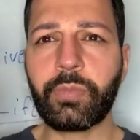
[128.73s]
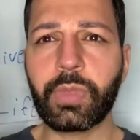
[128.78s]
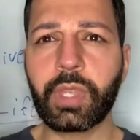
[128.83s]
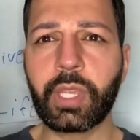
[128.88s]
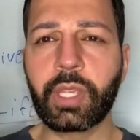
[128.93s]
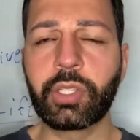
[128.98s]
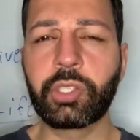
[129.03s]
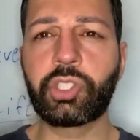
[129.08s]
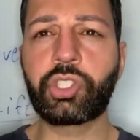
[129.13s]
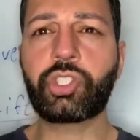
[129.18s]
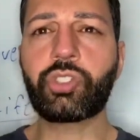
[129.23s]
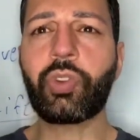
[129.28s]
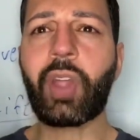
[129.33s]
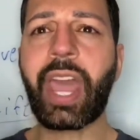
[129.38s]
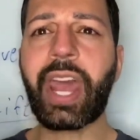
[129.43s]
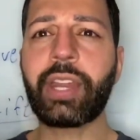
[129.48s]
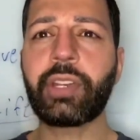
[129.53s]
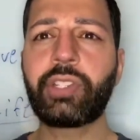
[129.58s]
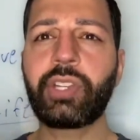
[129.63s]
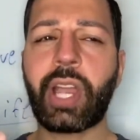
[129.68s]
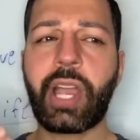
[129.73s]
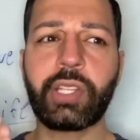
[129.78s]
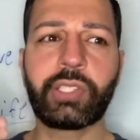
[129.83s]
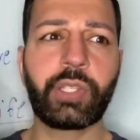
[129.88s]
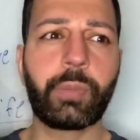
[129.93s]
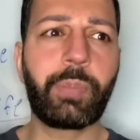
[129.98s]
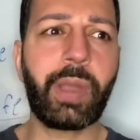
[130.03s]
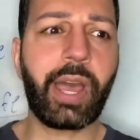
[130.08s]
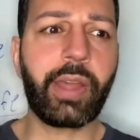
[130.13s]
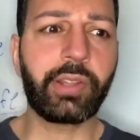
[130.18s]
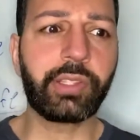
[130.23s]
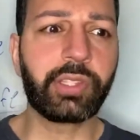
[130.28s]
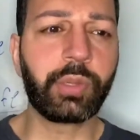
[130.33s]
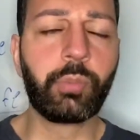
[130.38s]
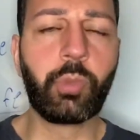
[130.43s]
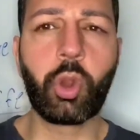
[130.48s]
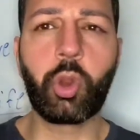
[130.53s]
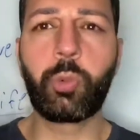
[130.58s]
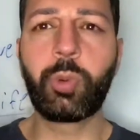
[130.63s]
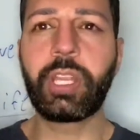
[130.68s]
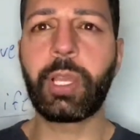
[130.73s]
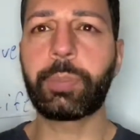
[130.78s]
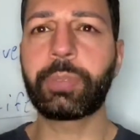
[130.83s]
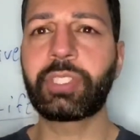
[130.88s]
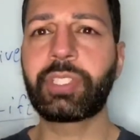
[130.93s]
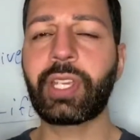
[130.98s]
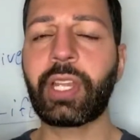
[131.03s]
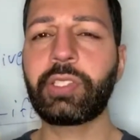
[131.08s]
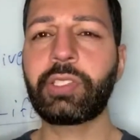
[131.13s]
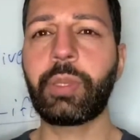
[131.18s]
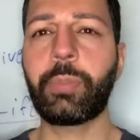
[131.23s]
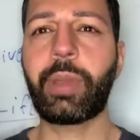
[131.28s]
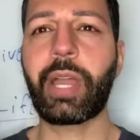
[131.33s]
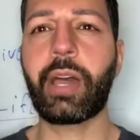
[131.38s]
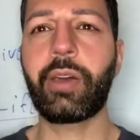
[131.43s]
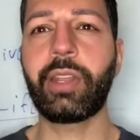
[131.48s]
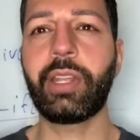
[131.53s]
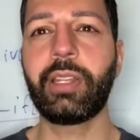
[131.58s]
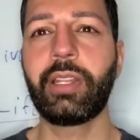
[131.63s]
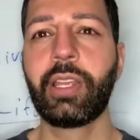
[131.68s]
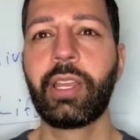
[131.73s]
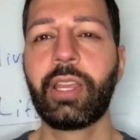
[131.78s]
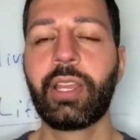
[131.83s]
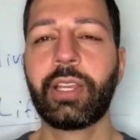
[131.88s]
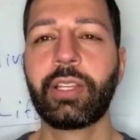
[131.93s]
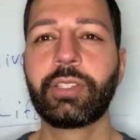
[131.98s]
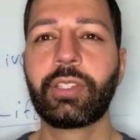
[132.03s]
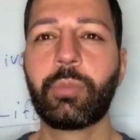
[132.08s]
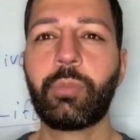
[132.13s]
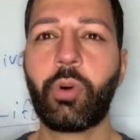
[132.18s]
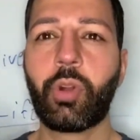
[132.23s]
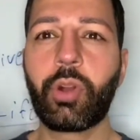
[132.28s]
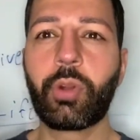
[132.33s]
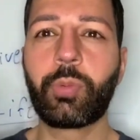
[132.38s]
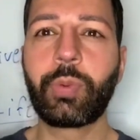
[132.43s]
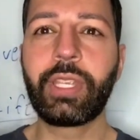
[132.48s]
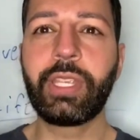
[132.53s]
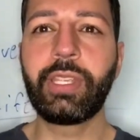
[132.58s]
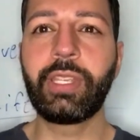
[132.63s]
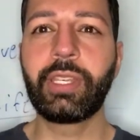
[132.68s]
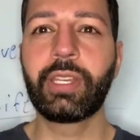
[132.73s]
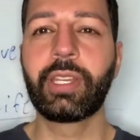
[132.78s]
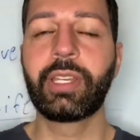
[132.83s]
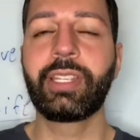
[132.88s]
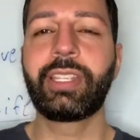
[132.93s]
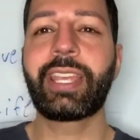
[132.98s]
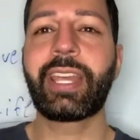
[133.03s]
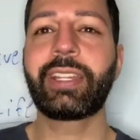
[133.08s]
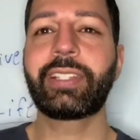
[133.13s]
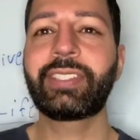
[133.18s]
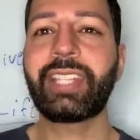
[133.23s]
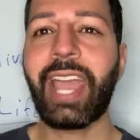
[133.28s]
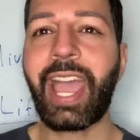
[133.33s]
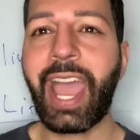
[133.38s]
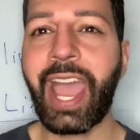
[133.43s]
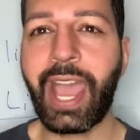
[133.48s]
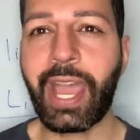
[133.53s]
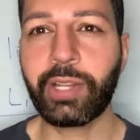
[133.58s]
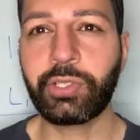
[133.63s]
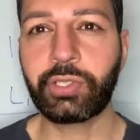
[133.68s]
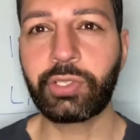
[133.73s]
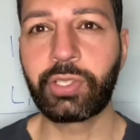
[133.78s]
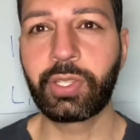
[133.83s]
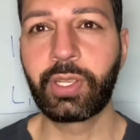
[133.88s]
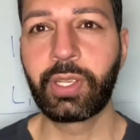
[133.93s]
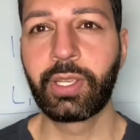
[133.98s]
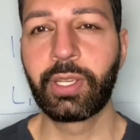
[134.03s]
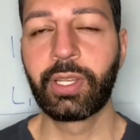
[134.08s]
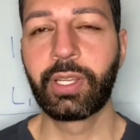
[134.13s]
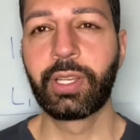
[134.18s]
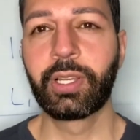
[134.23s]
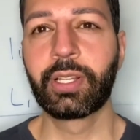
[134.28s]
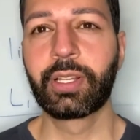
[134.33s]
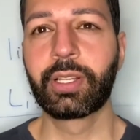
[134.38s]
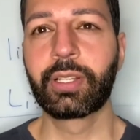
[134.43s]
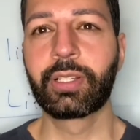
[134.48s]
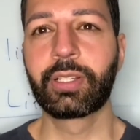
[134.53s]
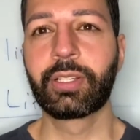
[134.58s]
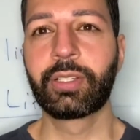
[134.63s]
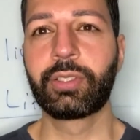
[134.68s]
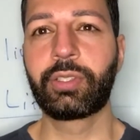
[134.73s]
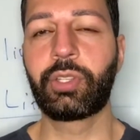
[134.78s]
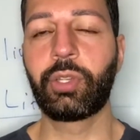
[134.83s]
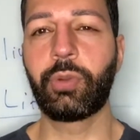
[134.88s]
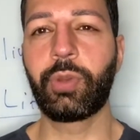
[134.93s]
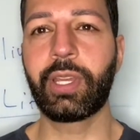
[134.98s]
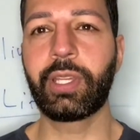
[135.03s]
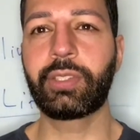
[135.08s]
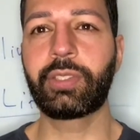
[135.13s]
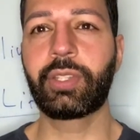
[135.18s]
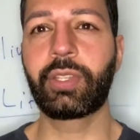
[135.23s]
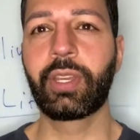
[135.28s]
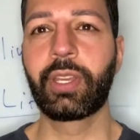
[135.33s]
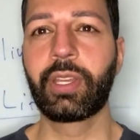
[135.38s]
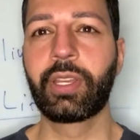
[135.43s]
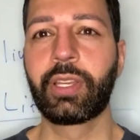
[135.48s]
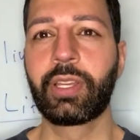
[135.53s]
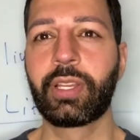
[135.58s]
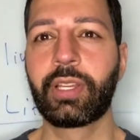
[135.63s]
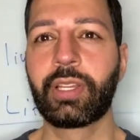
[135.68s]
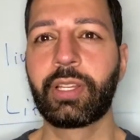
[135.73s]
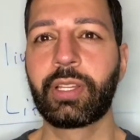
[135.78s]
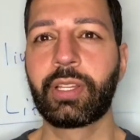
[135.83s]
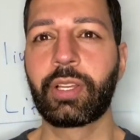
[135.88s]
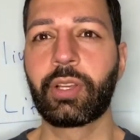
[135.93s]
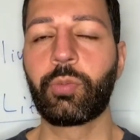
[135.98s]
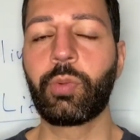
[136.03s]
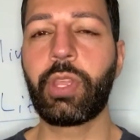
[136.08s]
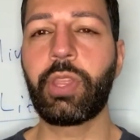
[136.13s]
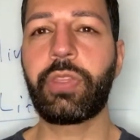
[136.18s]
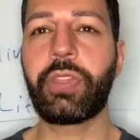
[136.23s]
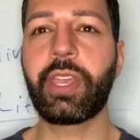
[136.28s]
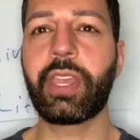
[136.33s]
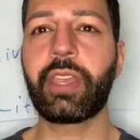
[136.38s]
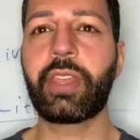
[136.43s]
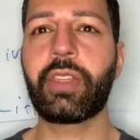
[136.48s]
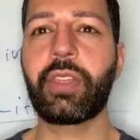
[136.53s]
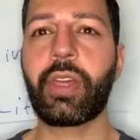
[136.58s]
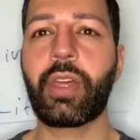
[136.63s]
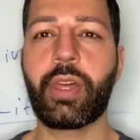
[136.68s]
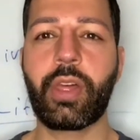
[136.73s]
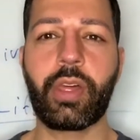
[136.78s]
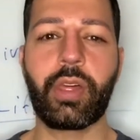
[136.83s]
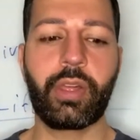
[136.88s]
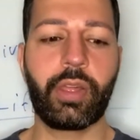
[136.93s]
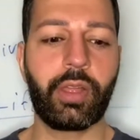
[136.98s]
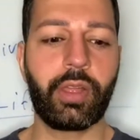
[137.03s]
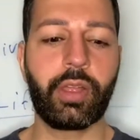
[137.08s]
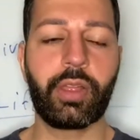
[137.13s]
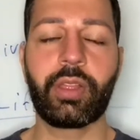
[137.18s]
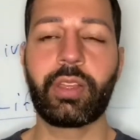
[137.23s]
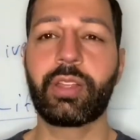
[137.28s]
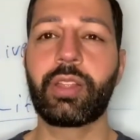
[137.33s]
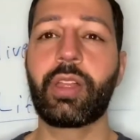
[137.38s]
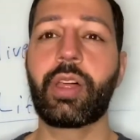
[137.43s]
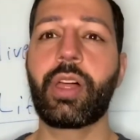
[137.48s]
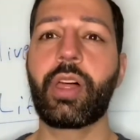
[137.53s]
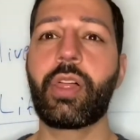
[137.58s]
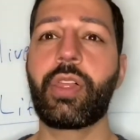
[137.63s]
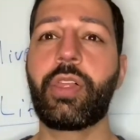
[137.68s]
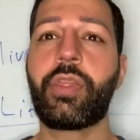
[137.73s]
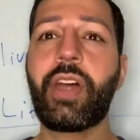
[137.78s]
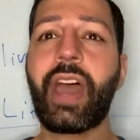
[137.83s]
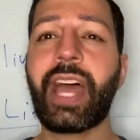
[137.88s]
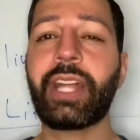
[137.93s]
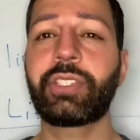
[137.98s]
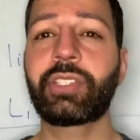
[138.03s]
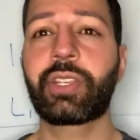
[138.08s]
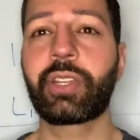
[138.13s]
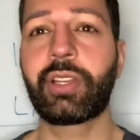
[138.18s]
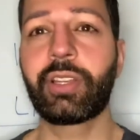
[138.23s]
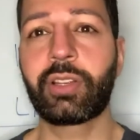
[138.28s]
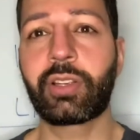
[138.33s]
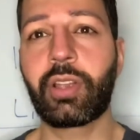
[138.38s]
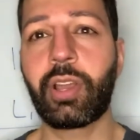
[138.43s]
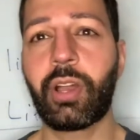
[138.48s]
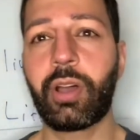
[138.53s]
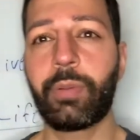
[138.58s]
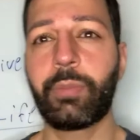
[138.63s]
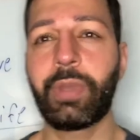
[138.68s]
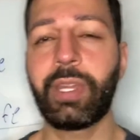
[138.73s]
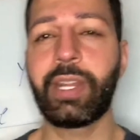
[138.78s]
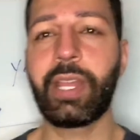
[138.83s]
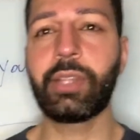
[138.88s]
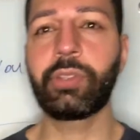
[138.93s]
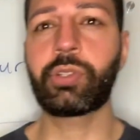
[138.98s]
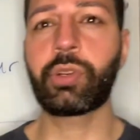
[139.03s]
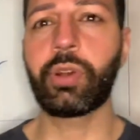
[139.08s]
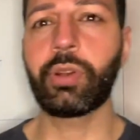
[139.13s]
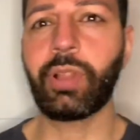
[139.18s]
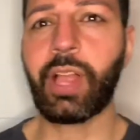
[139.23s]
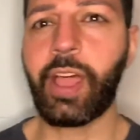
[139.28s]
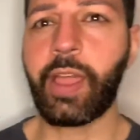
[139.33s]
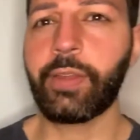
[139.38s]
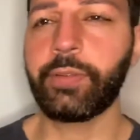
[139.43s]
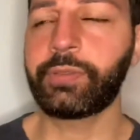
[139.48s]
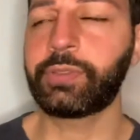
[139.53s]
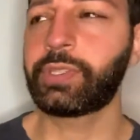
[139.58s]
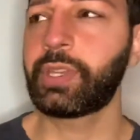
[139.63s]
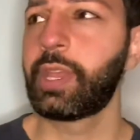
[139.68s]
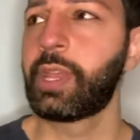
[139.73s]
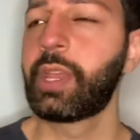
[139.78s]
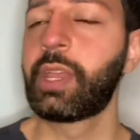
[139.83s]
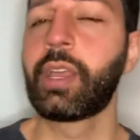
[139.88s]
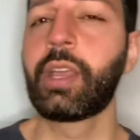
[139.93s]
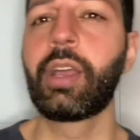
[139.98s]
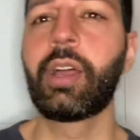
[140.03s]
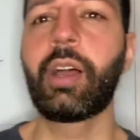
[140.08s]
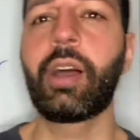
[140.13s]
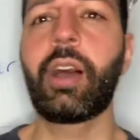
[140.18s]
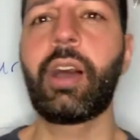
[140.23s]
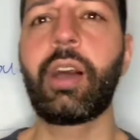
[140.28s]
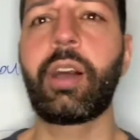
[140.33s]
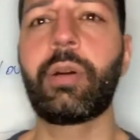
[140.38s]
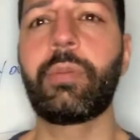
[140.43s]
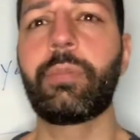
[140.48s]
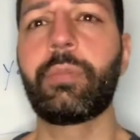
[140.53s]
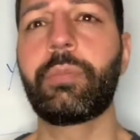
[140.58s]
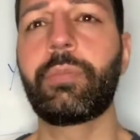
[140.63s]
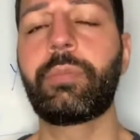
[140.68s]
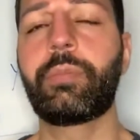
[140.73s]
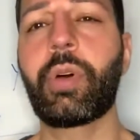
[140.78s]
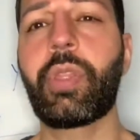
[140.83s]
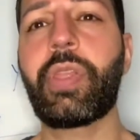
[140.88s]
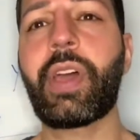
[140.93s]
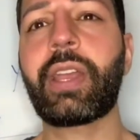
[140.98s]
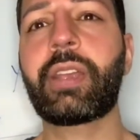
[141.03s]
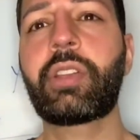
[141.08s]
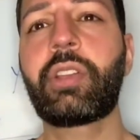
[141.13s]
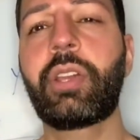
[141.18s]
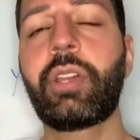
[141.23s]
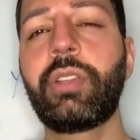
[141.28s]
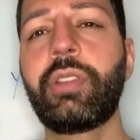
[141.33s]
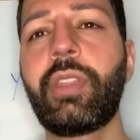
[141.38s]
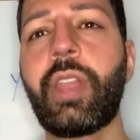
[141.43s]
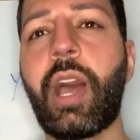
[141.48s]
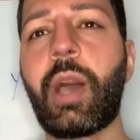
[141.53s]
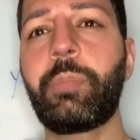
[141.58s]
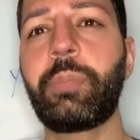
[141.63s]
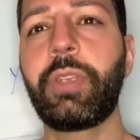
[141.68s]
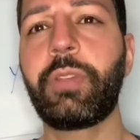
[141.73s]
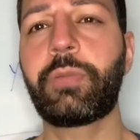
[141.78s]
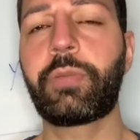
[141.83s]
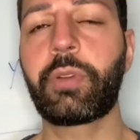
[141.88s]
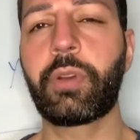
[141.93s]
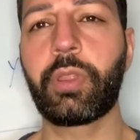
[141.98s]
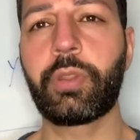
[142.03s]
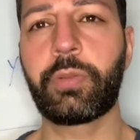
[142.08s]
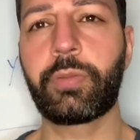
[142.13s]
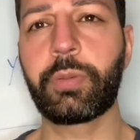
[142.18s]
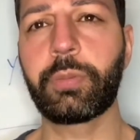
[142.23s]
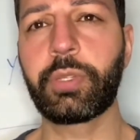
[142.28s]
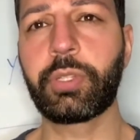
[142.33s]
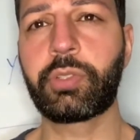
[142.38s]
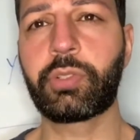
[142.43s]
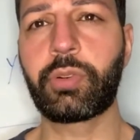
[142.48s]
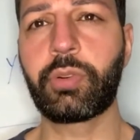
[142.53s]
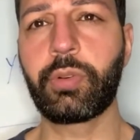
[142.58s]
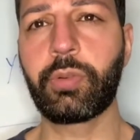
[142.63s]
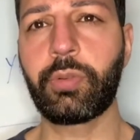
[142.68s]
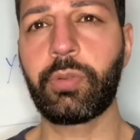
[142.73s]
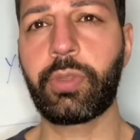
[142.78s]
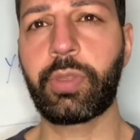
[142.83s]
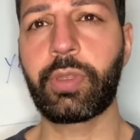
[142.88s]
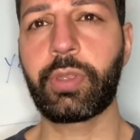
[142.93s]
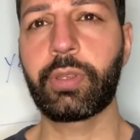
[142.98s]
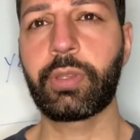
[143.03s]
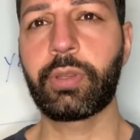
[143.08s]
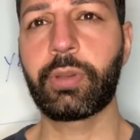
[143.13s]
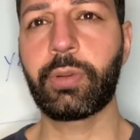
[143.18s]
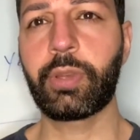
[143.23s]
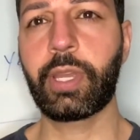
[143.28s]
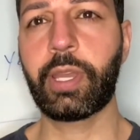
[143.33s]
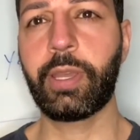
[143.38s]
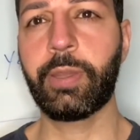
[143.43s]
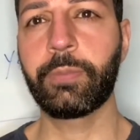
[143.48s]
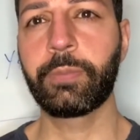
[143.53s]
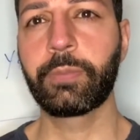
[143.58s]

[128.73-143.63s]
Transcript: strategize about it, the more we obsess about it, the more we get attached to it, we think that's gonna come and enter our lives. But that could not be further from the truth, okay?